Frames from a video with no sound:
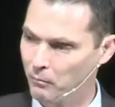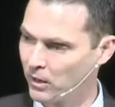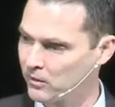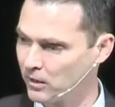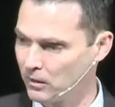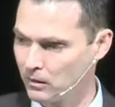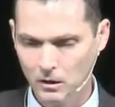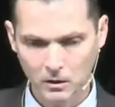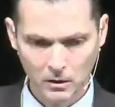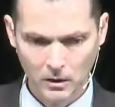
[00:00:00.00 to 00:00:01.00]
And I said,
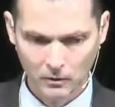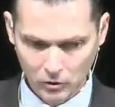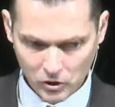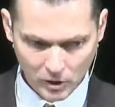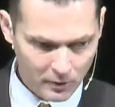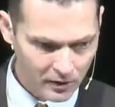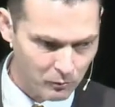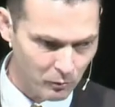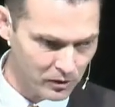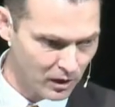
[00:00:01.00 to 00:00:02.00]
if there's someone else that
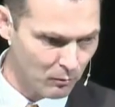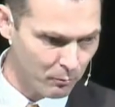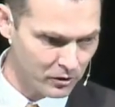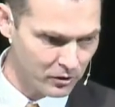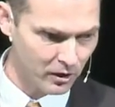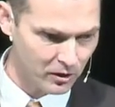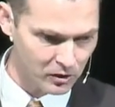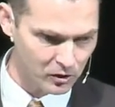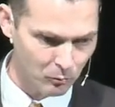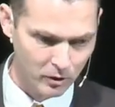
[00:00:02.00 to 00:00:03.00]
wants to come up and share a
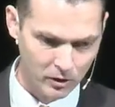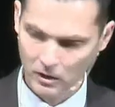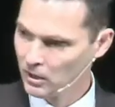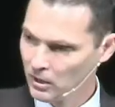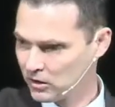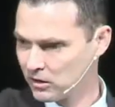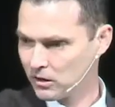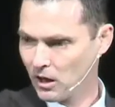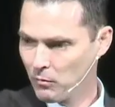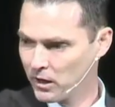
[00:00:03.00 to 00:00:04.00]
testimony, just
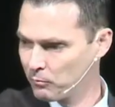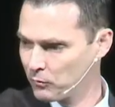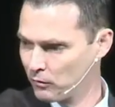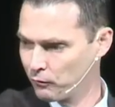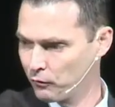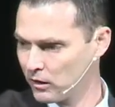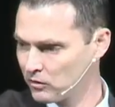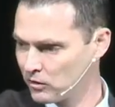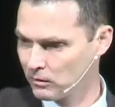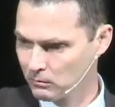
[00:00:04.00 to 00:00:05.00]
come on up to the front
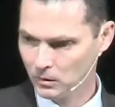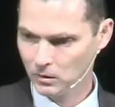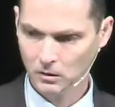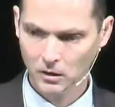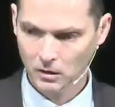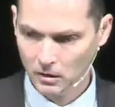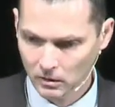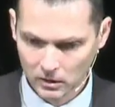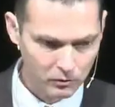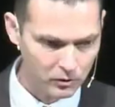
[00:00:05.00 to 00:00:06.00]
and I'll
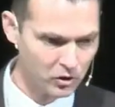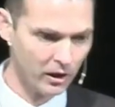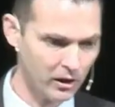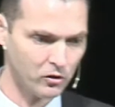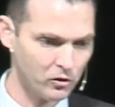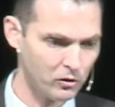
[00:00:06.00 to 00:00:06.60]
give you a chance.